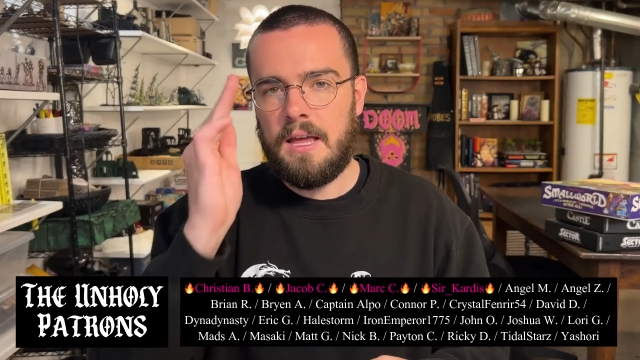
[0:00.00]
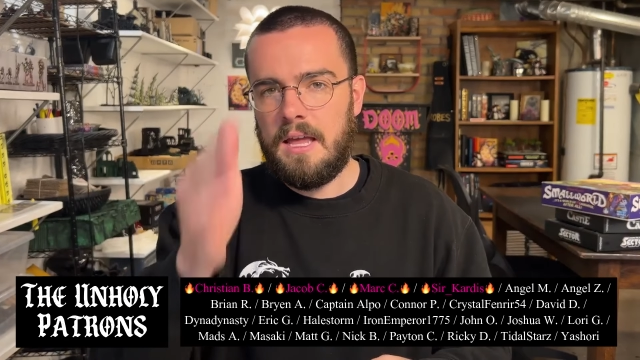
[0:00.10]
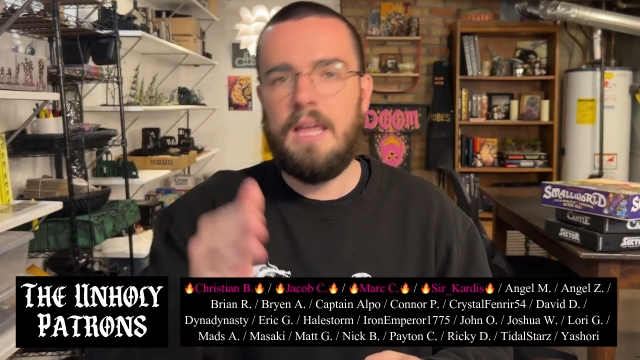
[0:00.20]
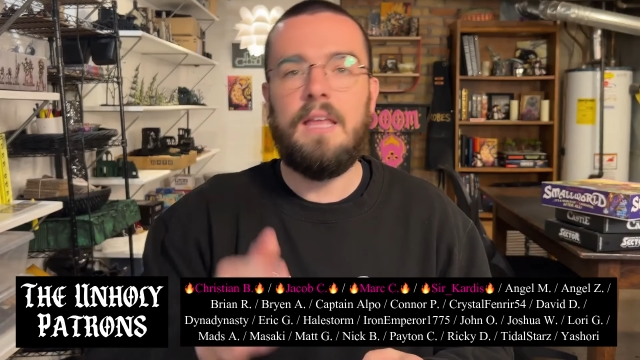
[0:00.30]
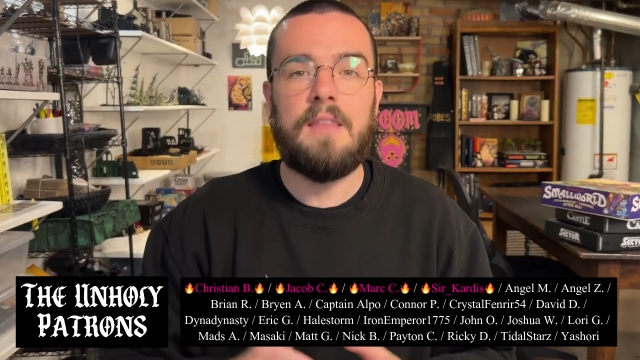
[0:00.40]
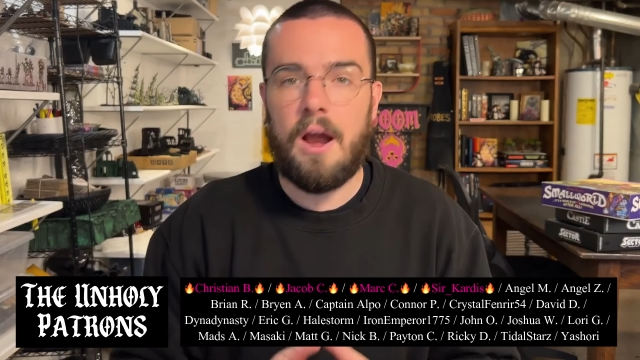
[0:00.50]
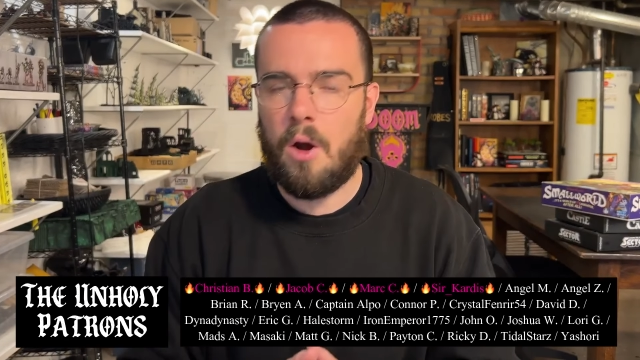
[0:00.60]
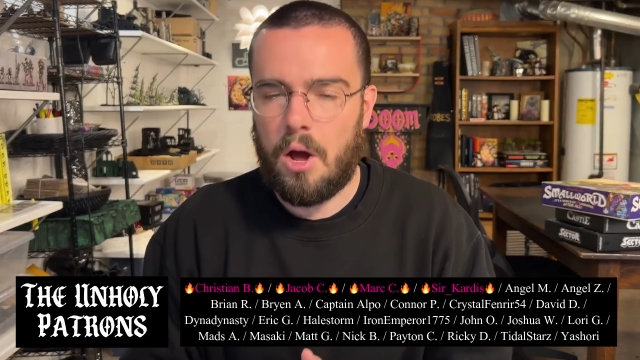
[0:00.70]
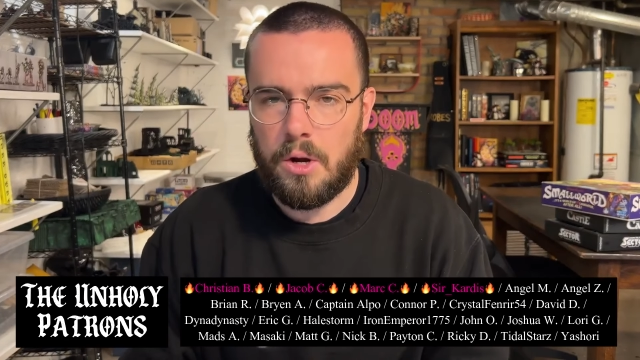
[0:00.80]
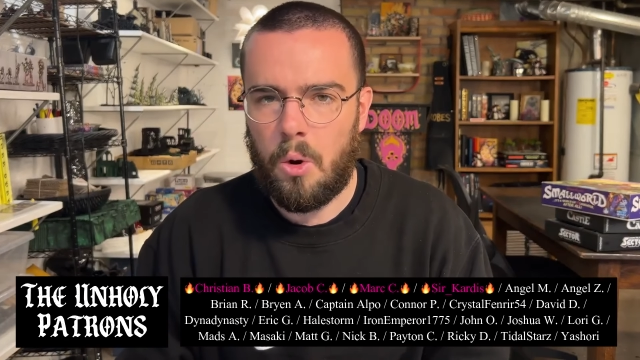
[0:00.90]
in their
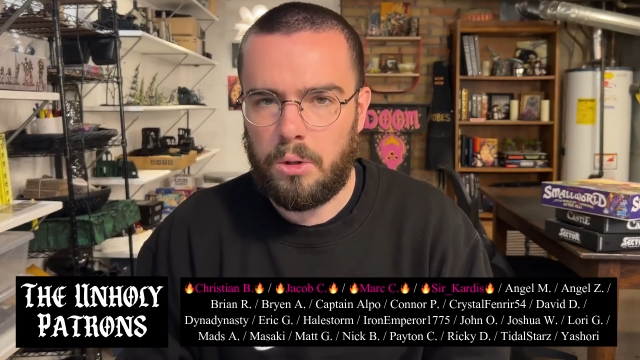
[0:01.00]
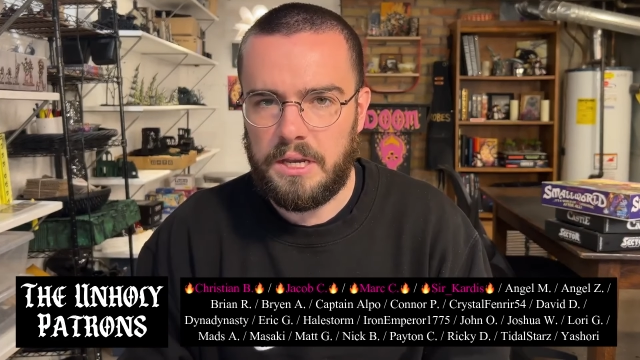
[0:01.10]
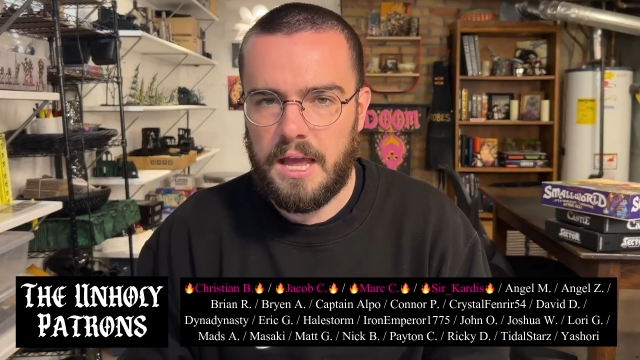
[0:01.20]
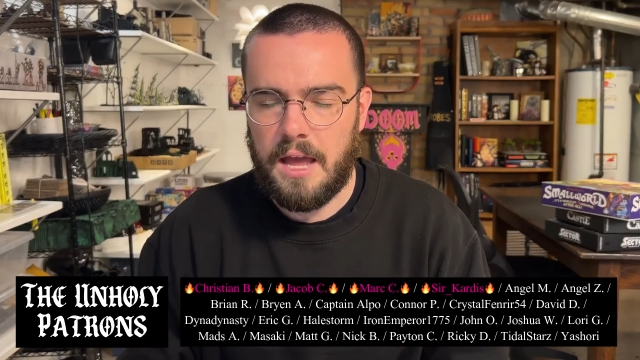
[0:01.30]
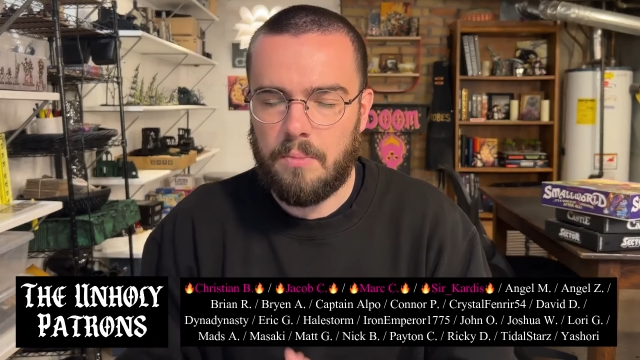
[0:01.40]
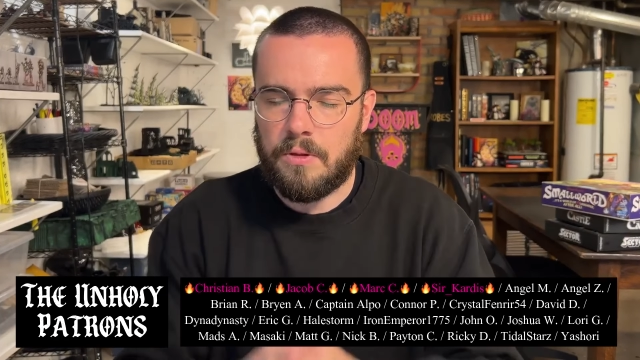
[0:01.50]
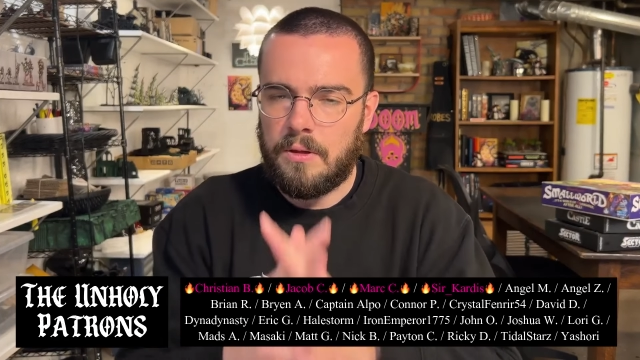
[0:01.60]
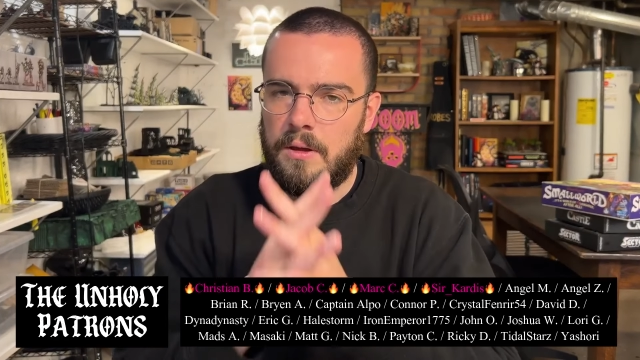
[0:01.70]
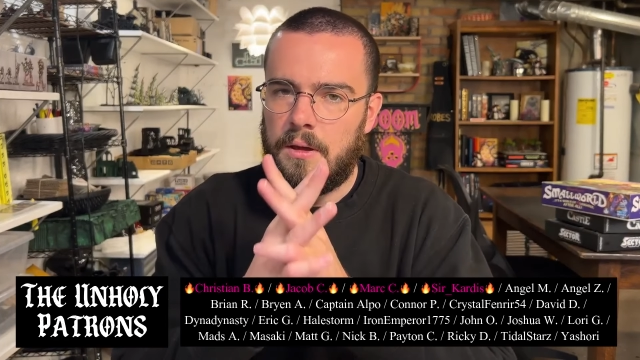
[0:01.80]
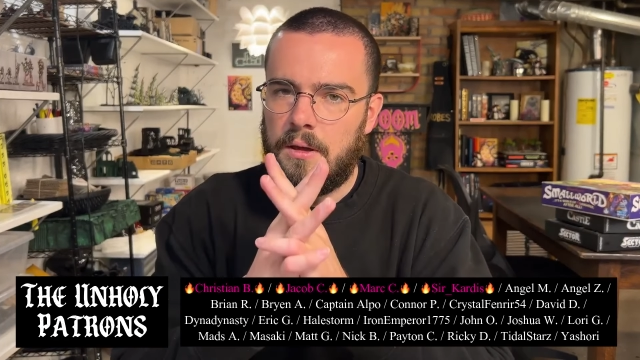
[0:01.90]
unholy names.
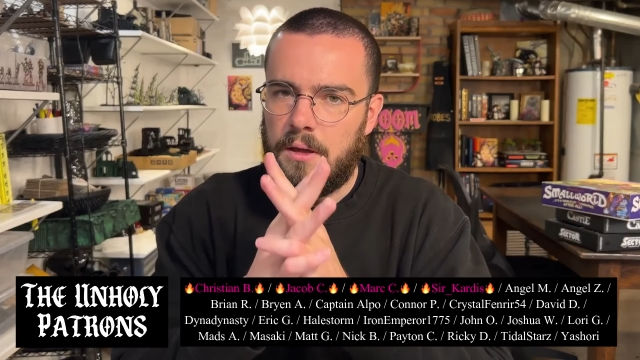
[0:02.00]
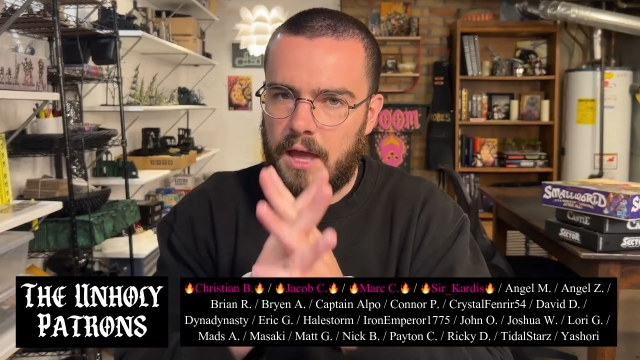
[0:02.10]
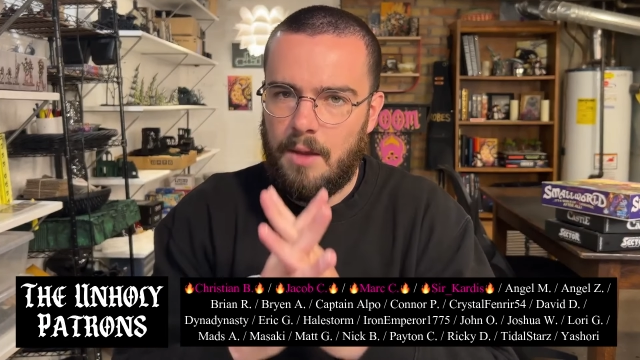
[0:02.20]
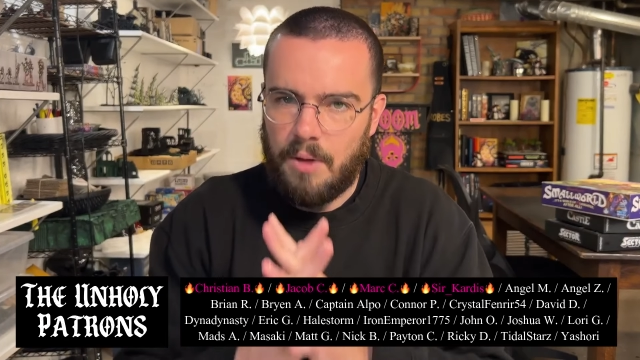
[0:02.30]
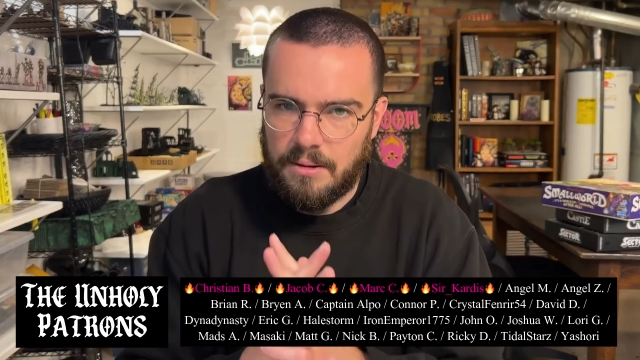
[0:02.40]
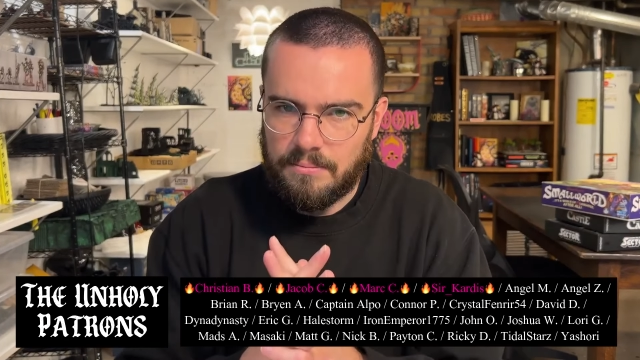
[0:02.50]
Amen.